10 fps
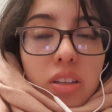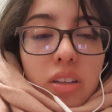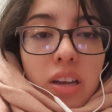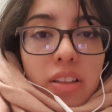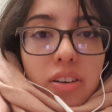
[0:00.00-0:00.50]

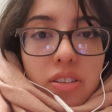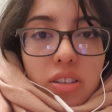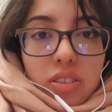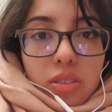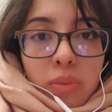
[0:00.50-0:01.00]
neither
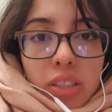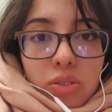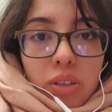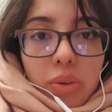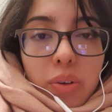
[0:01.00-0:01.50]
does the
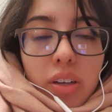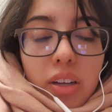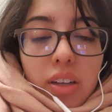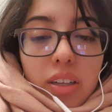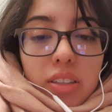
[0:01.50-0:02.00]
metro.
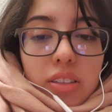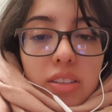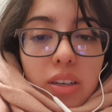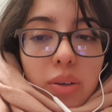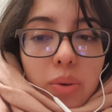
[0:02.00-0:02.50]

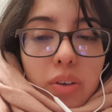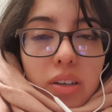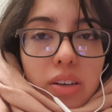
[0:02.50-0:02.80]
So